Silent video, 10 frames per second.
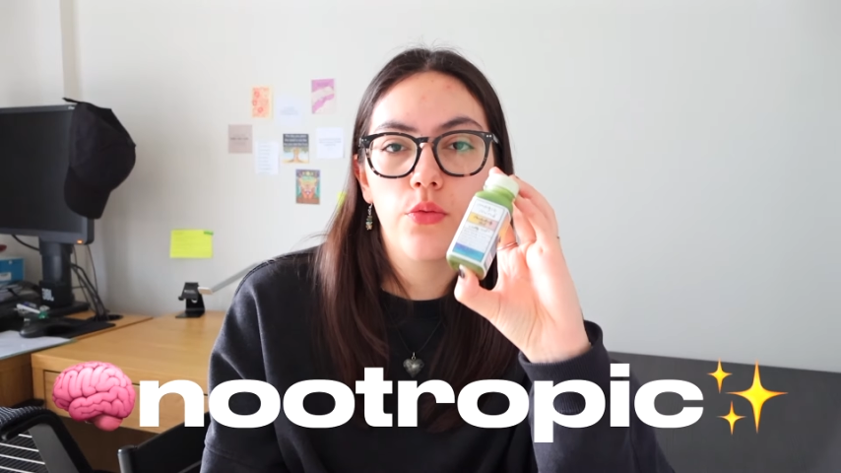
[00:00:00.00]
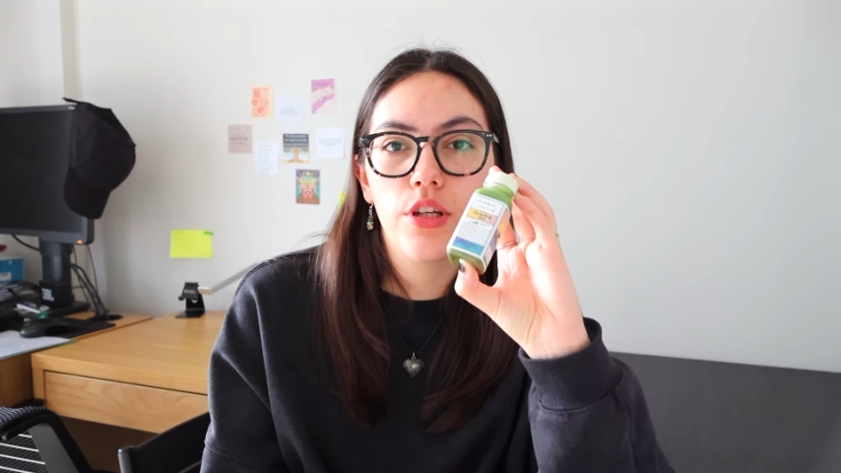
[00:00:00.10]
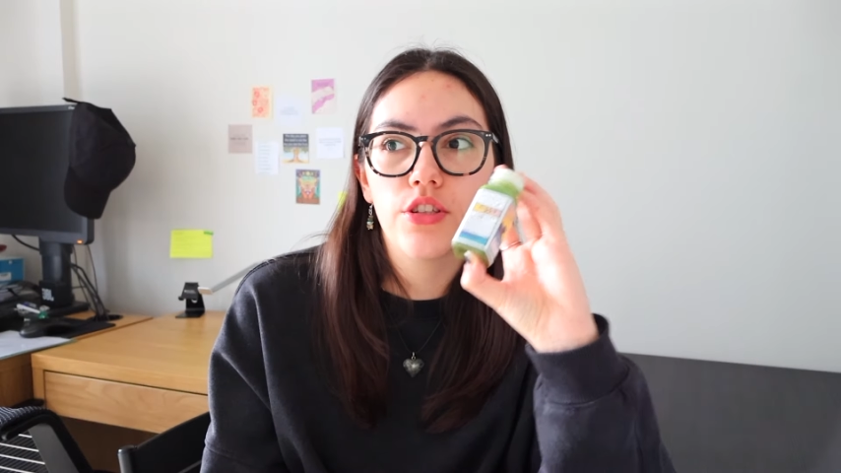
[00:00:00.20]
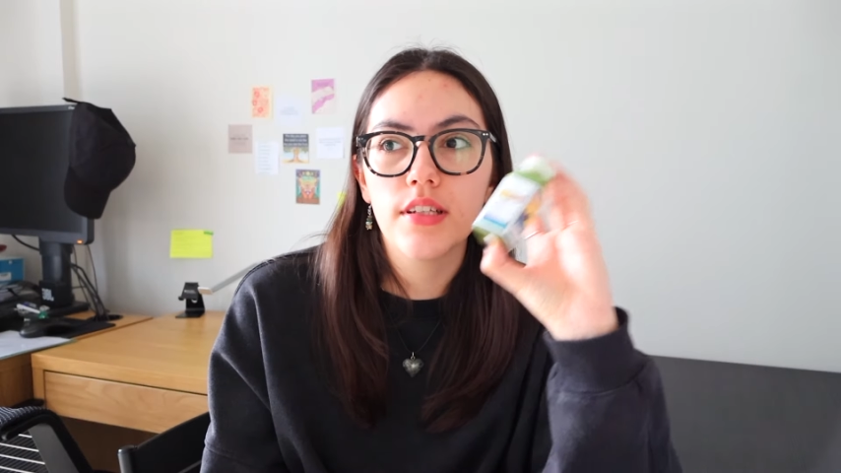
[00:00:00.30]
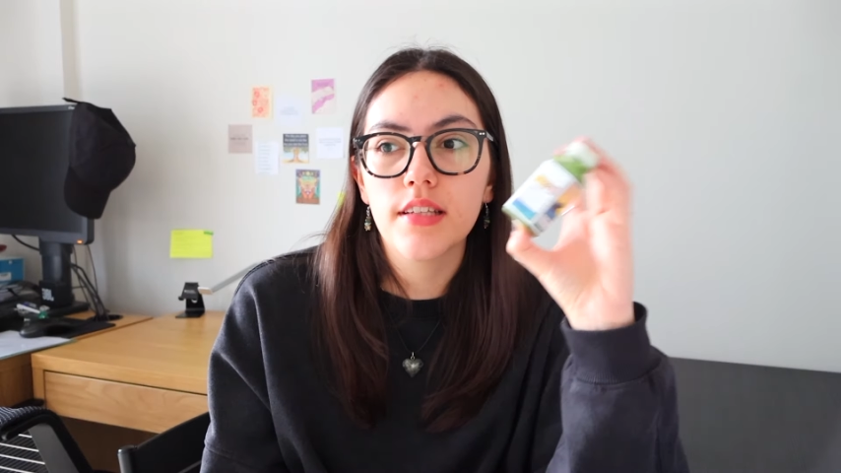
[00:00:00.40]

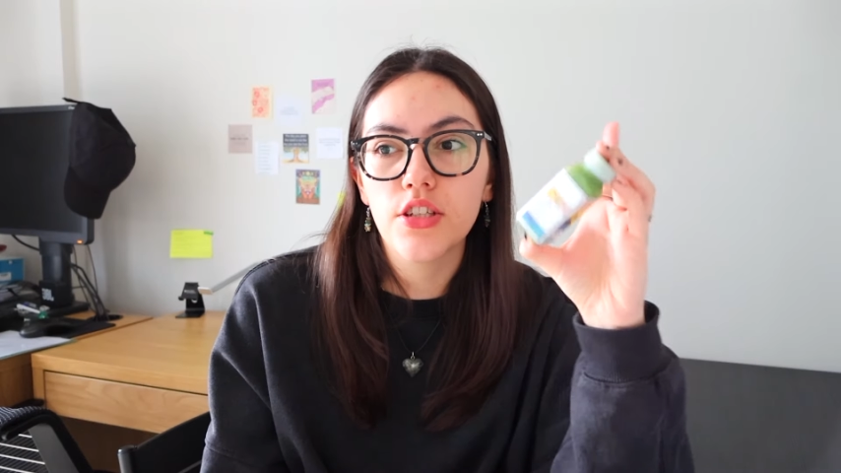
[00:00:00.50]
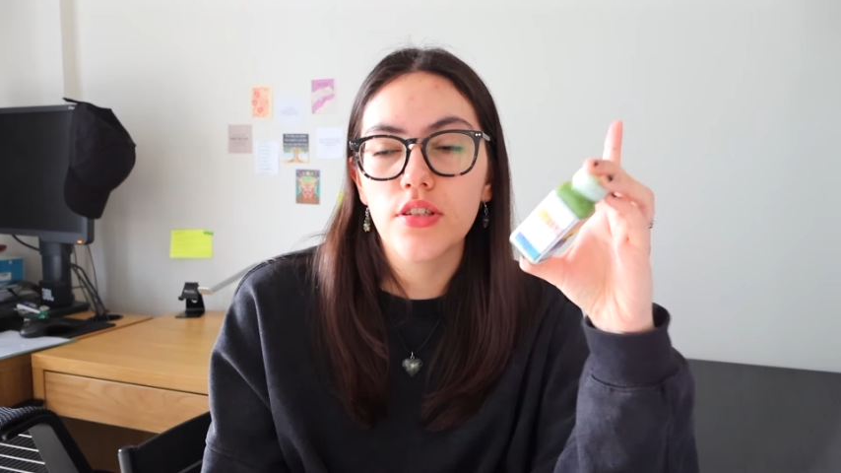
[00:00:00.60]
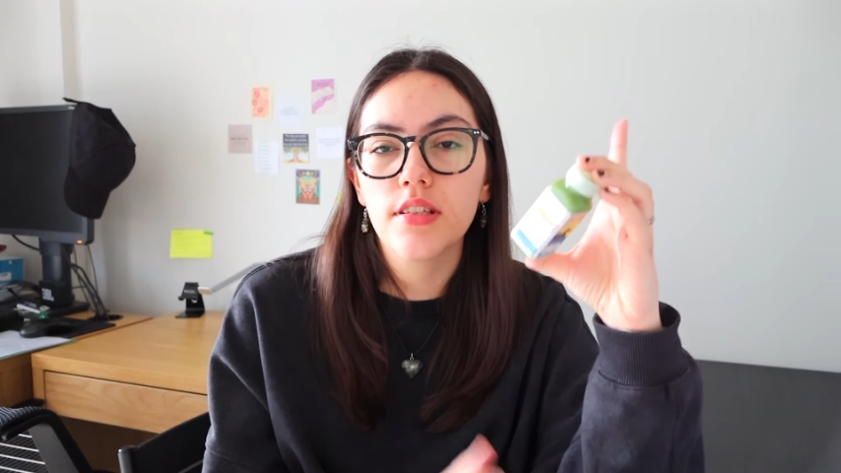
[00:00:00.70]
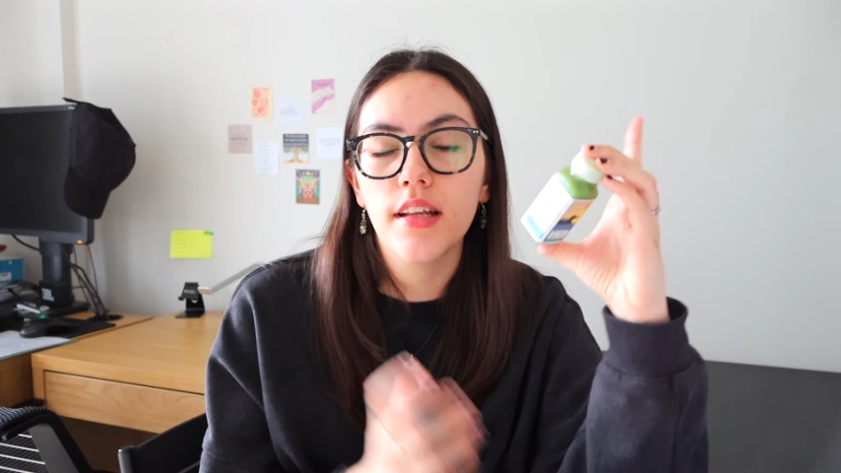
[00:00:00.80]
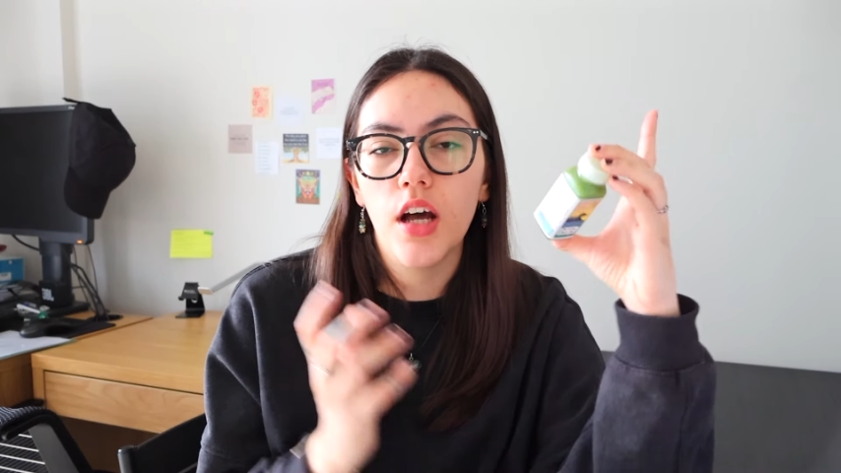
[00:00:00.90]
which
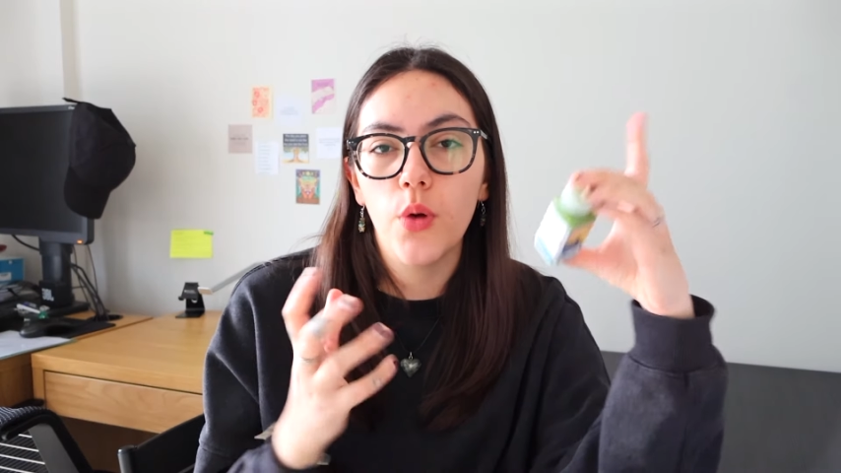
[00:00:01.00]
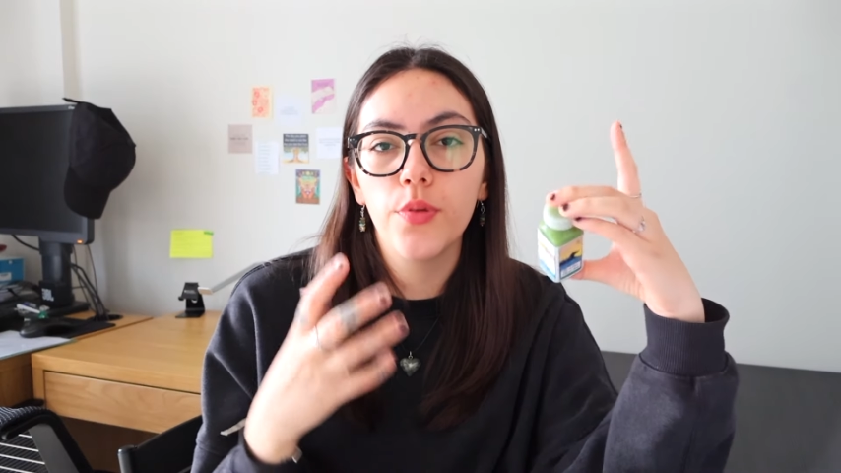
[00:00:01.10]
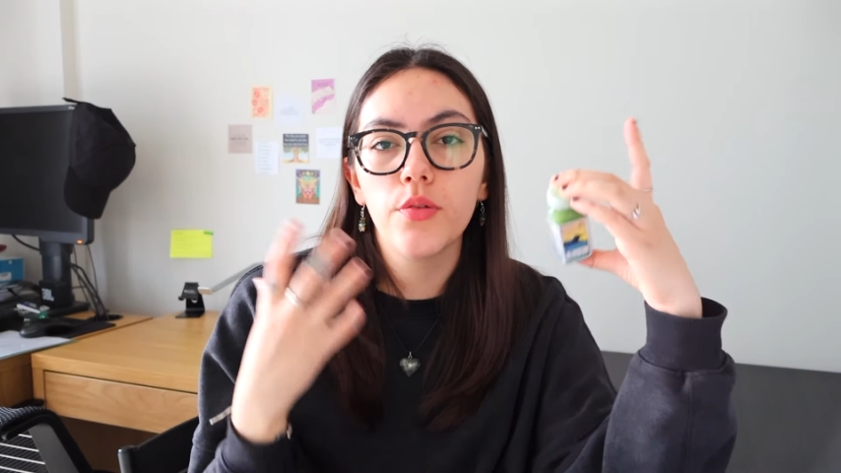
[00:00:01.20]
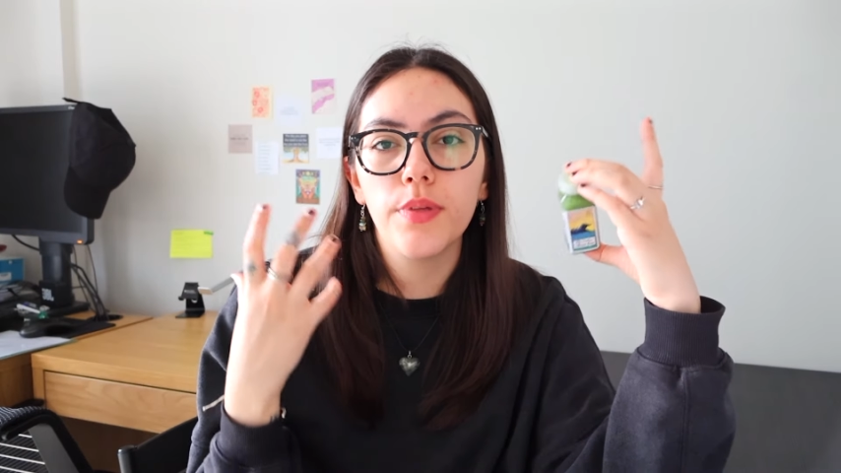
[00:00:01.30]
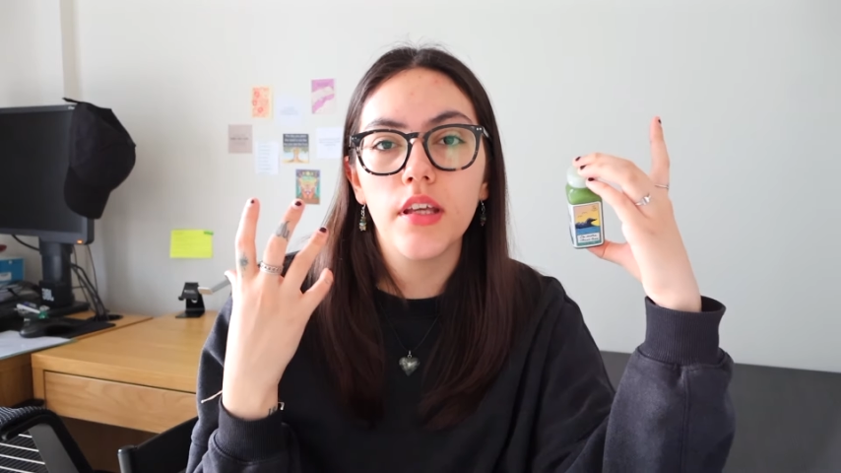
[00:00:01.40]
essentially is going to help
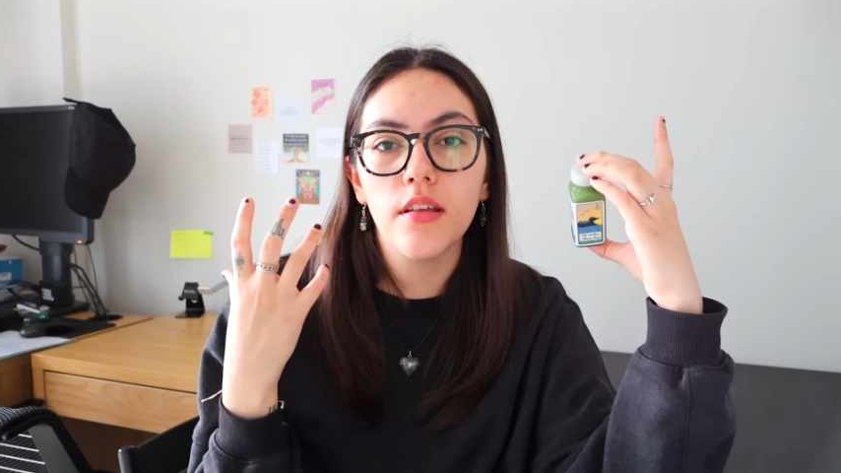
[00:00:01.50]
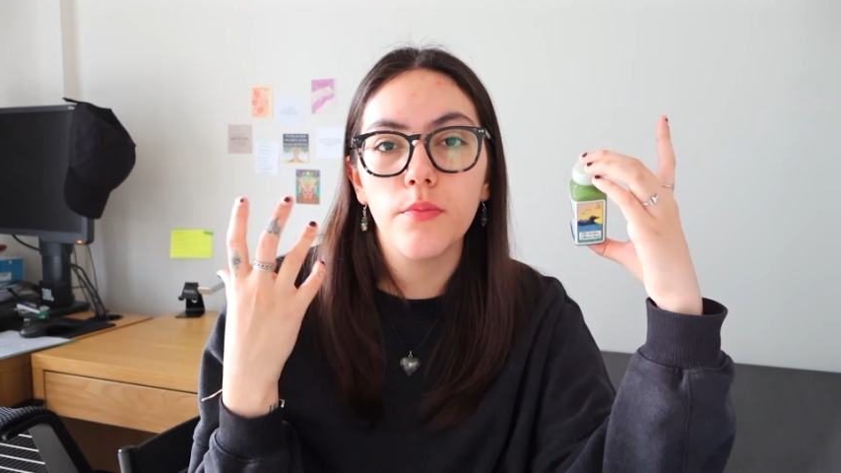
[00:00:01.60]
you being